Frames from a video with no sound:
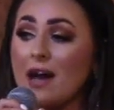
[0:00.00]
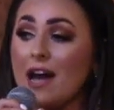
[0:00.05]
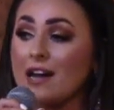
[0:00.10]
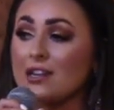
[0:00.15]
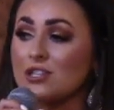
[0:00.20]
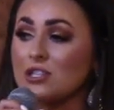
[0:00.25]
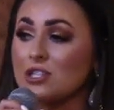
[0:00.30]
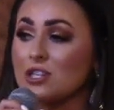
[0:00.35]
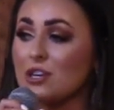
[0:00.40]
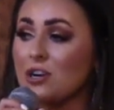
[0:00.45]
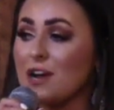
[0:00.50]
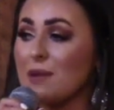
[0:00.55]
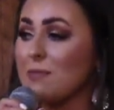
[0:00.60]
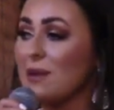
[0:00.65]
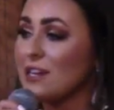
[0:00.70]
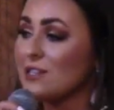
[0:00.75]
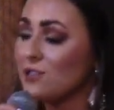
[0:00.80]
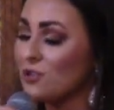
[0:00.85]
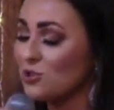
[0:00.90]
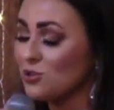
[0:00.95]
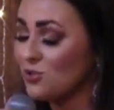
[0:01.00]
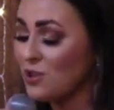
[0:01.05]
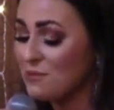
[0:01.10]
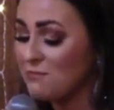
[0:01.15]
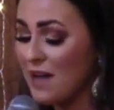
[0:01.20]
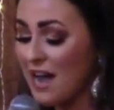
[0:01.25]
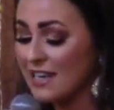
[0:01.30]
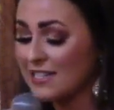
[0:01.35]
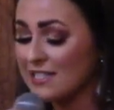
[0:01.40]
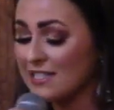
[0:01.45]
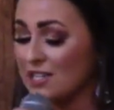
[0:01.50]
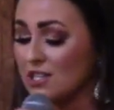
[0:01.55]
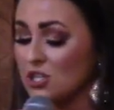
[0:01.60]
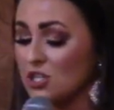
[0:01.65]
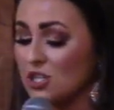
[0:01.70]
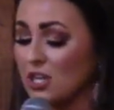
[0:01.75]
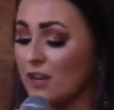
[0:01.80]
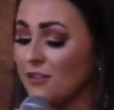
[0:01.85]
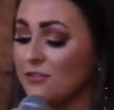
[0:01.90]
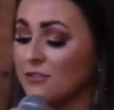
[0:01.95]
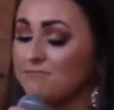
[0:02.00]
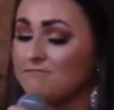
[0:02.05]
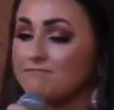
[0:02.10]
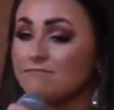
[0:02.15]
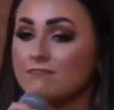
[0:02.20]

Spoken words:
past year in my social impact initiative.